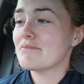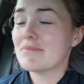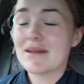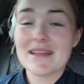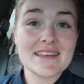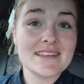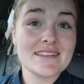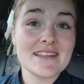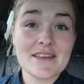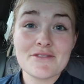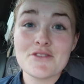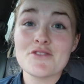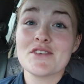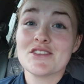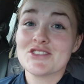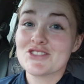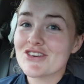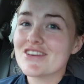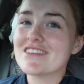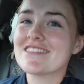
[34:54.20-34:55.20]
please, if you've
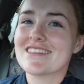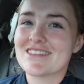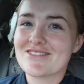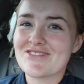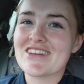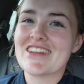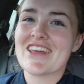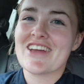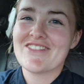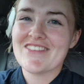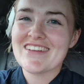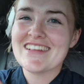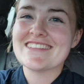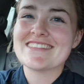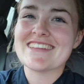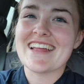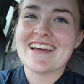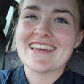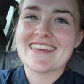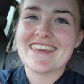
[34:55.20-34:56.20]
enjoyed this video,
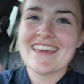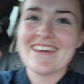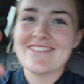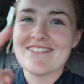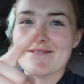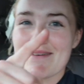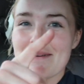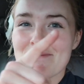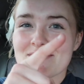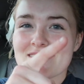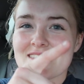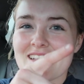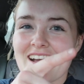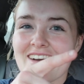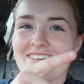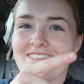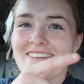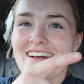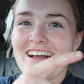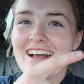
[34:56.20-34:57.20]
please like it. Mum's
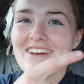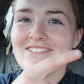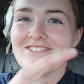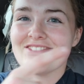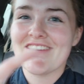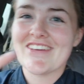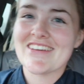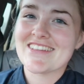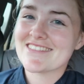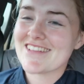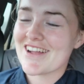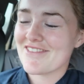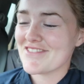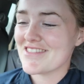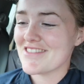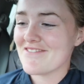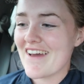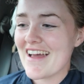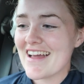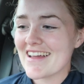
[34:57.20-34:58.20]
now putting stuff
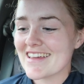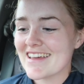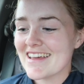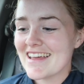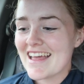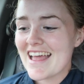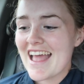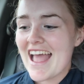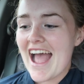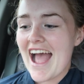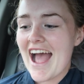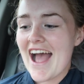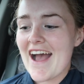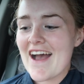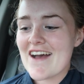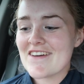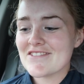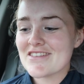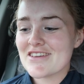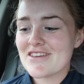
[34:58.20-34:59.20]
in the back.
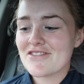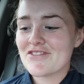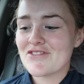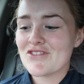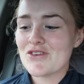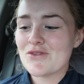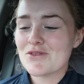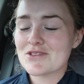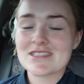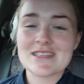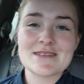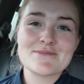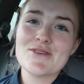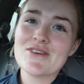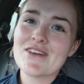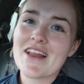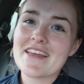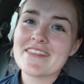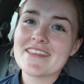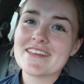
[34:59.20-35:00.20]
If you want to see
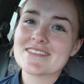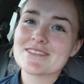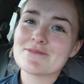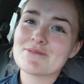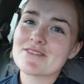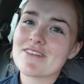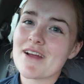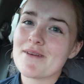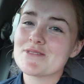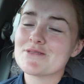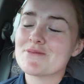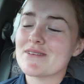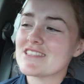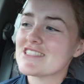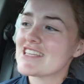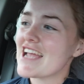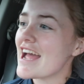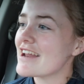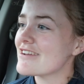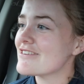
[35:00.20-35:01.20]
more like this, subscribe to my
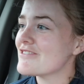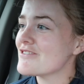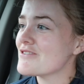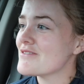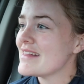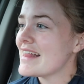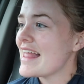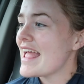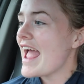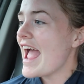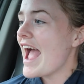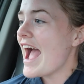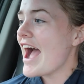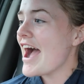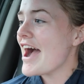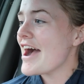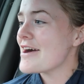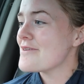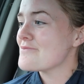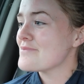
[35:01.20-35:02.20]
channel
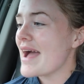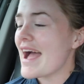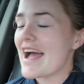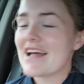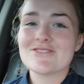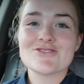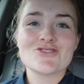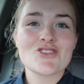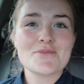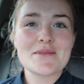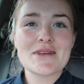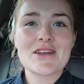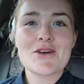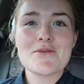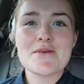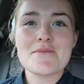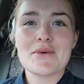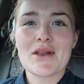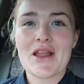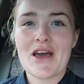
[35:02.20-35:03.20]
and drop me a
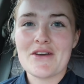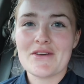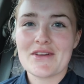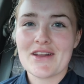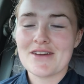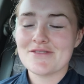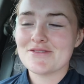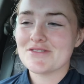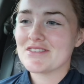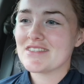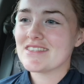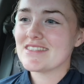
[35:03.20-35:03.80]
comment below, and I will